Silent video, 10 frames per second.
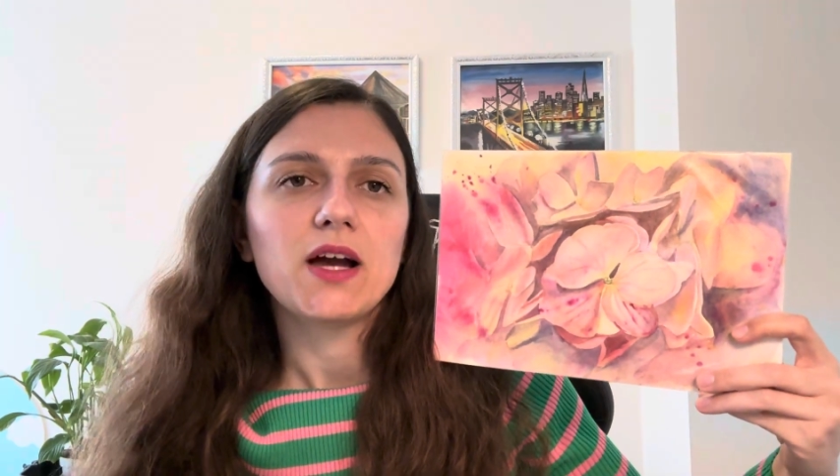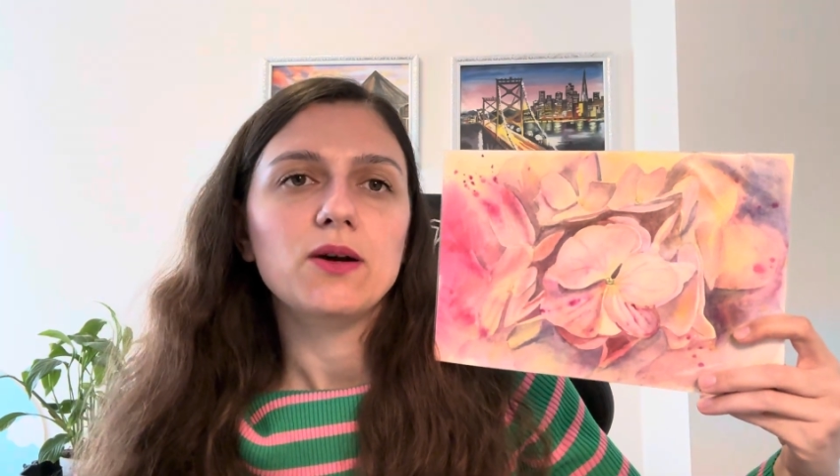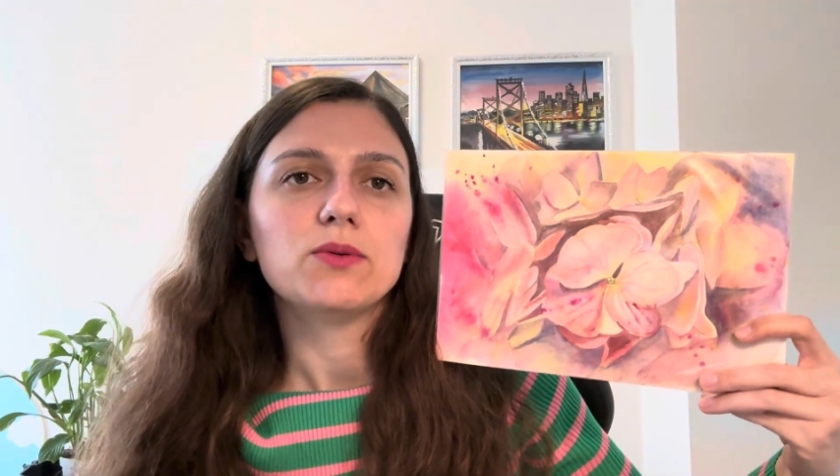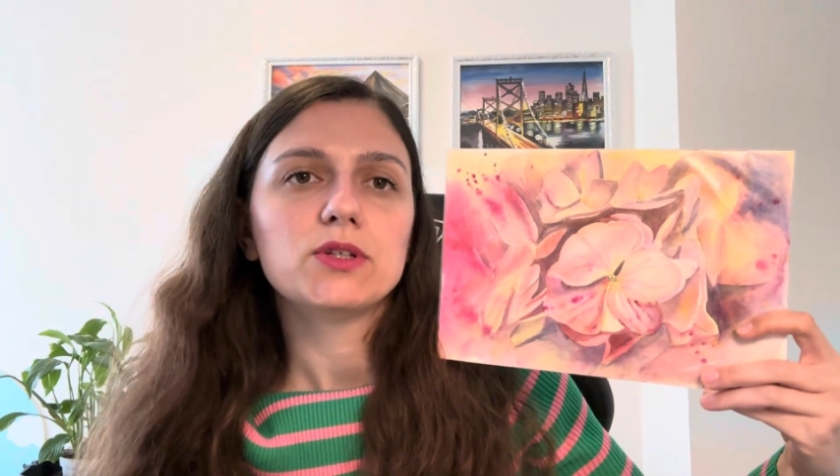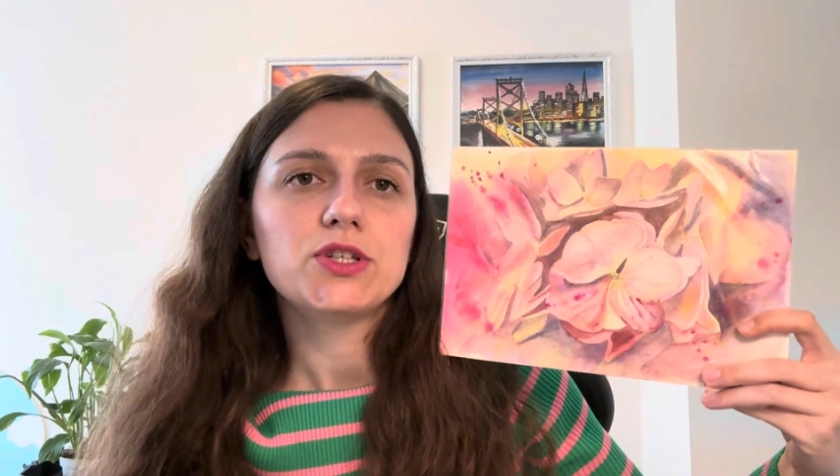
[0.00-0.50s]

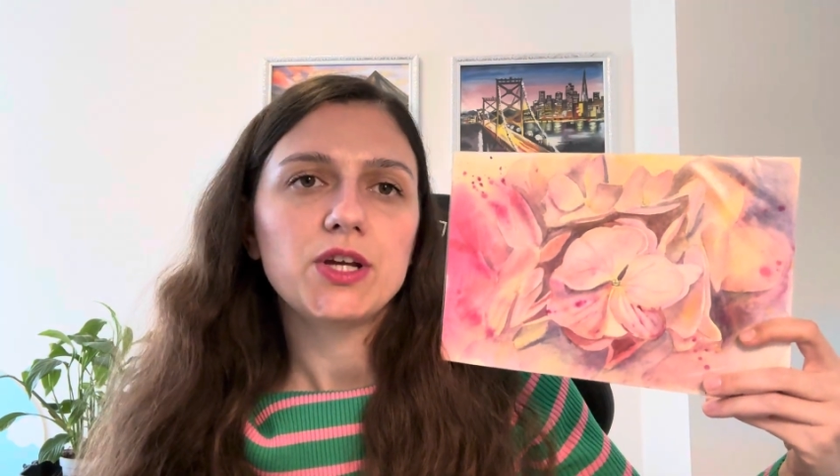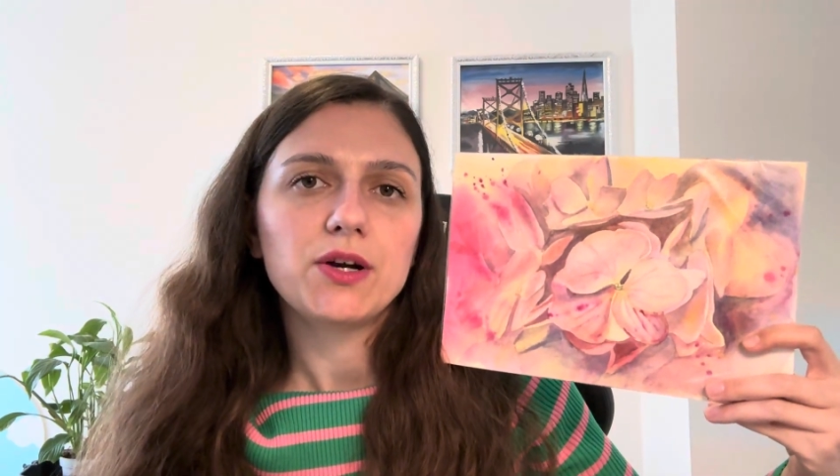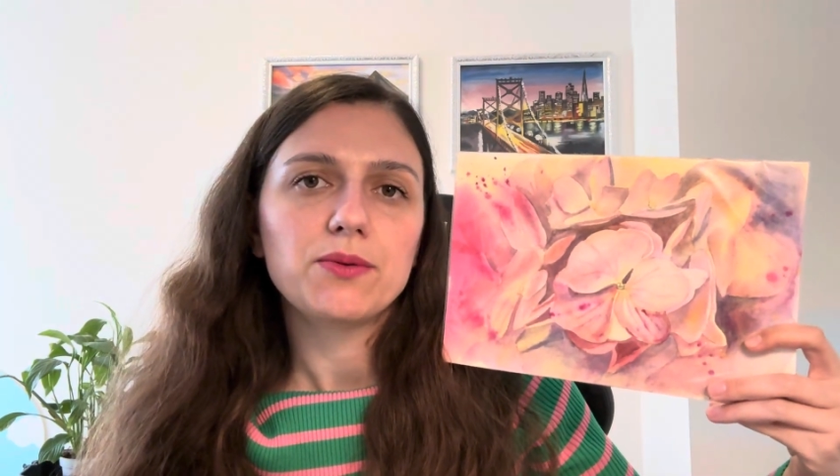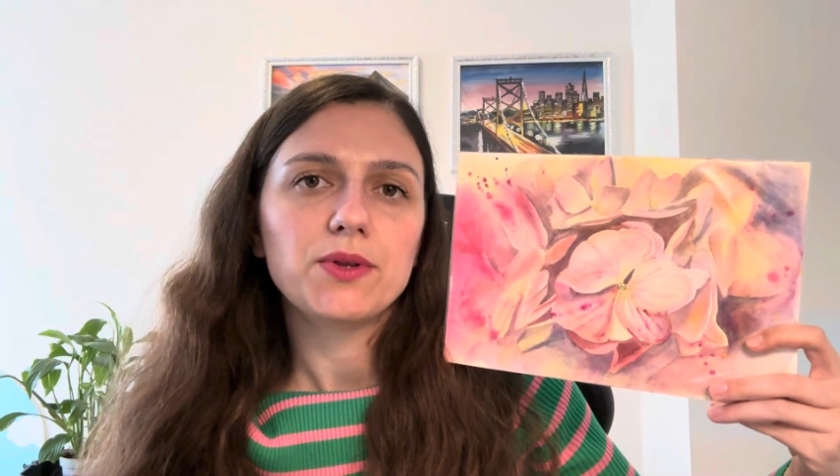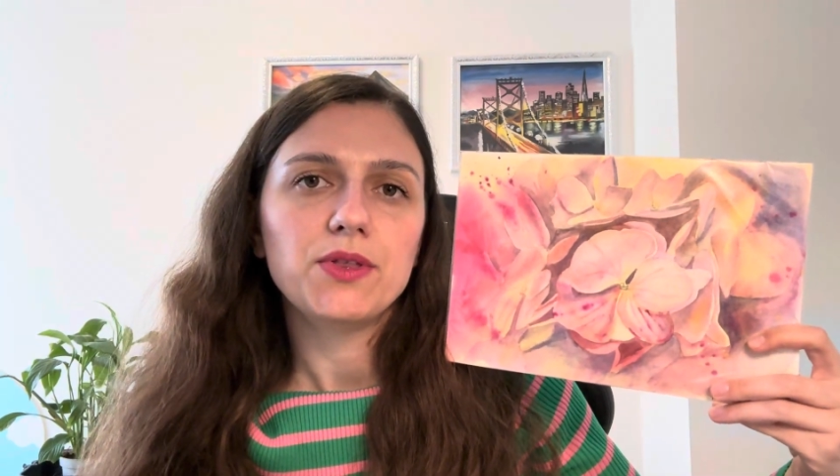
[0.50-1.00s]
I will
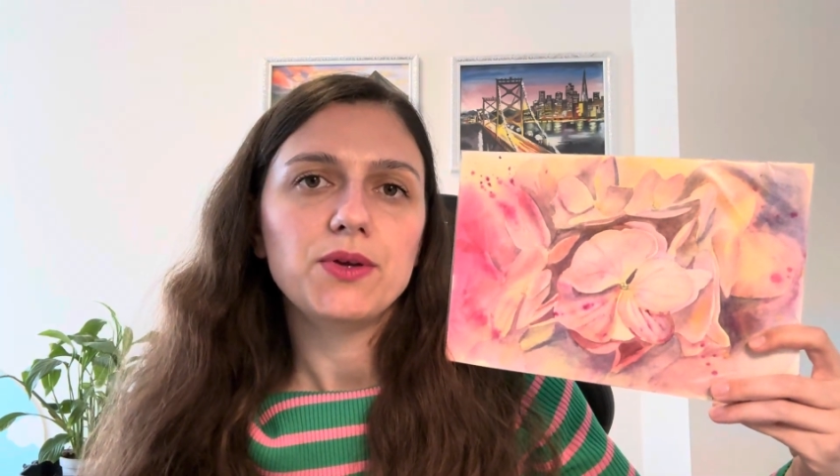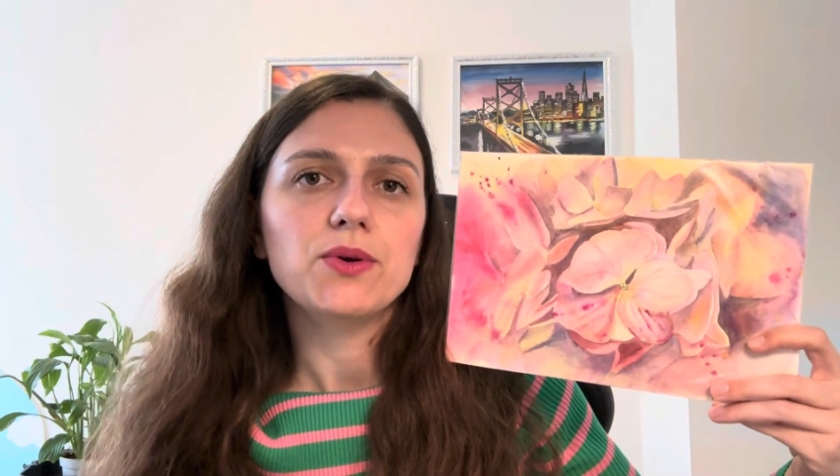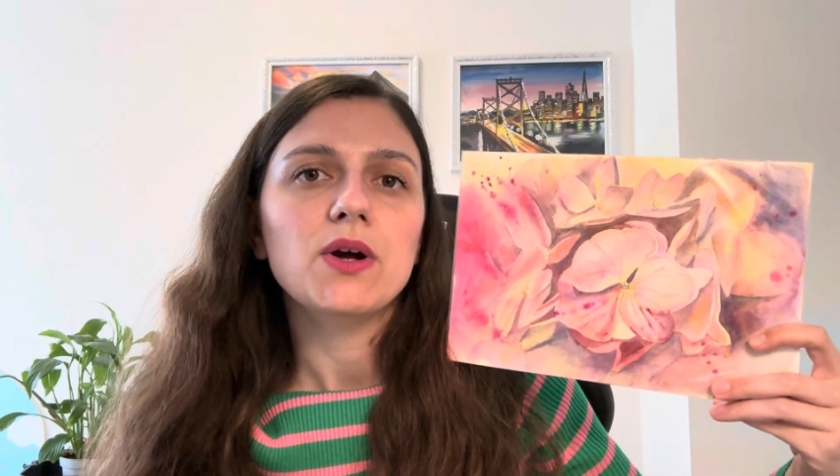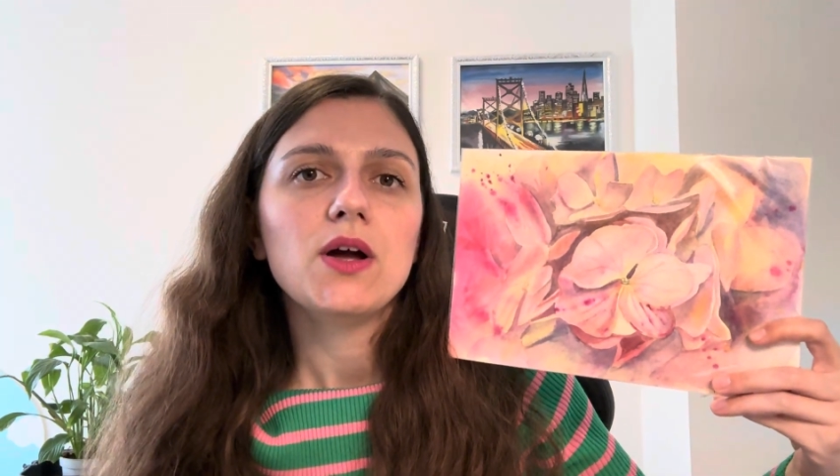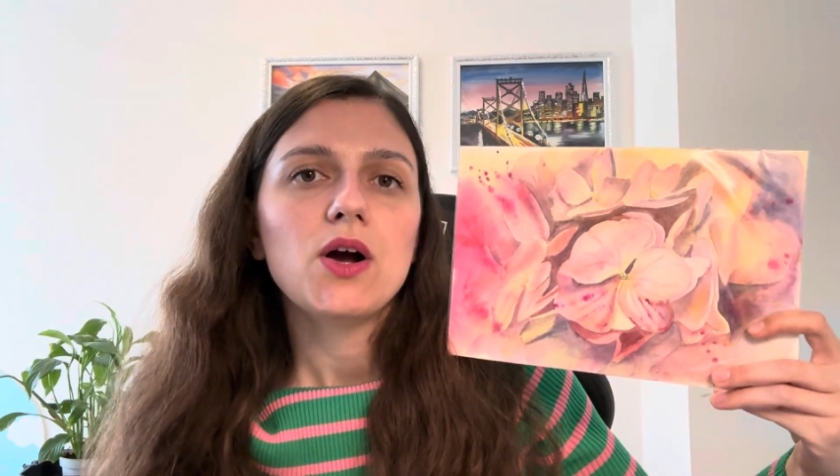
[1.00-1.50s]
share with
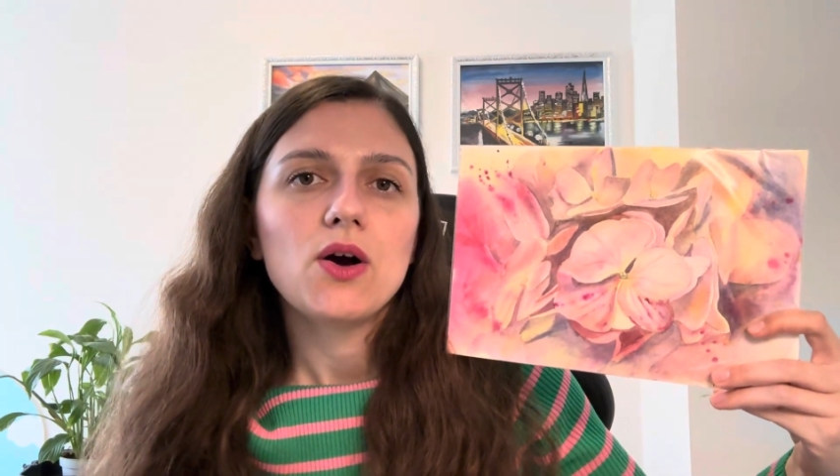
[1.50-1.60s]
you